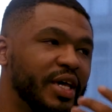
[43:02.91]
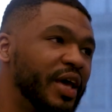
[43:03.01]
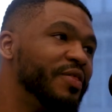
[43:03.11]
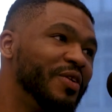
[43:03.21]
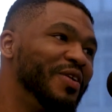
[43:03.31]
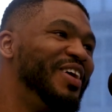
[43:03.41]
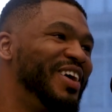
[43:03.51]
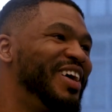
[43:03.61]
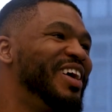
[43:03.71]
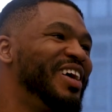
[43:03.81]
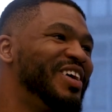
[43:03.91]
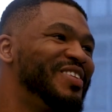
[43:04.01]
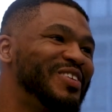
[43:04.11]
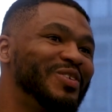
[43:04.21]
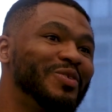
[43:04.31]
tethered
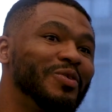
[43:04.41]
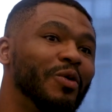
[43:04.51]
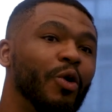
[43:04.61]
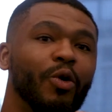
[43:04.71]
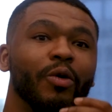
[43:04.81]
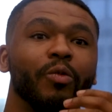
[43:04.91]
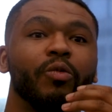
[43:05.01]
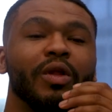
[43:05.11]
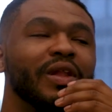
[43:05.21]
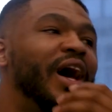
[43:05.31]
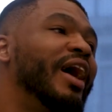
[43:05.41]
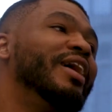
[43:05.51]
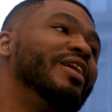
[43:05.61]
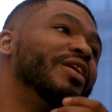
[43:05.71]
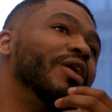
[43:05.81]
to or
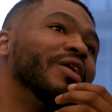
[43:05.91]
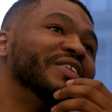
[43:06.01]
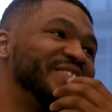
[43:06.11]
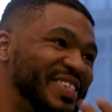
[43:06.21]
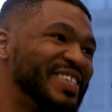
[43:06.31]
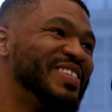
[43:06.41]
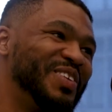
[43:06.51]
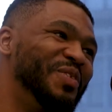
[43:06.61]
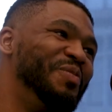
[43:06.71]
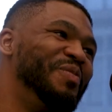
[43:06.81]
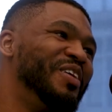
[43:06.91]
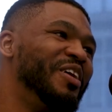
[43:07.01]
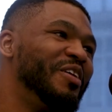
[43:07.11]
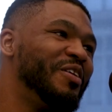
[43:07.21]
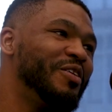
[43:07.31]
reliant on a system
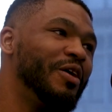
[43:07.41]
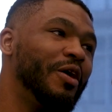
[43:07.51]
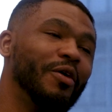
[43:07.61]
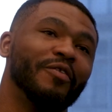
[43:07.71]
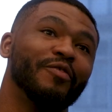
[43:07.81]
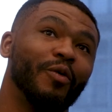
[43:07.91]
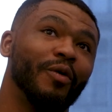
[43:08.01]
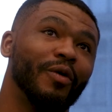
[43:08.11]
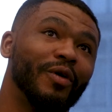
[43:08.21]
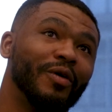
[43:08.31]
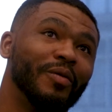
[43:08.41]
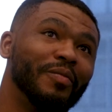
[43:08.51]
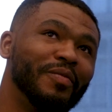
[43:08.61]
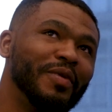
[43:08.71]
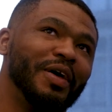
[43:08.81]
for
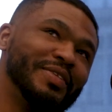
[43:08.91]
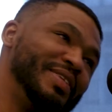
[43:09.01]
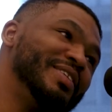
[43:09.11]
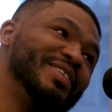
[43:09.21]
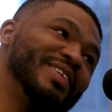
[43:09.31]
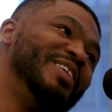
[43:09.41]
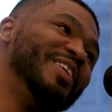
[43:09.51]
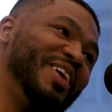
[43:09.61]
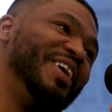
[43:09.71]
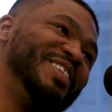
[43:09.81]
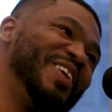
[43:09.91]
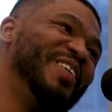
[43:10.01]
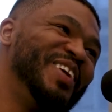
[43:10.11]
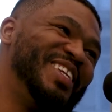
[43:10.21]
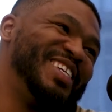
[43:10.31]
essentially
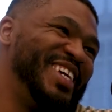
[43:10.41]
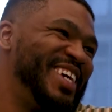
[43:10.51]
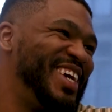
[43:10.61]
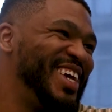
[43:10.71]
eternity.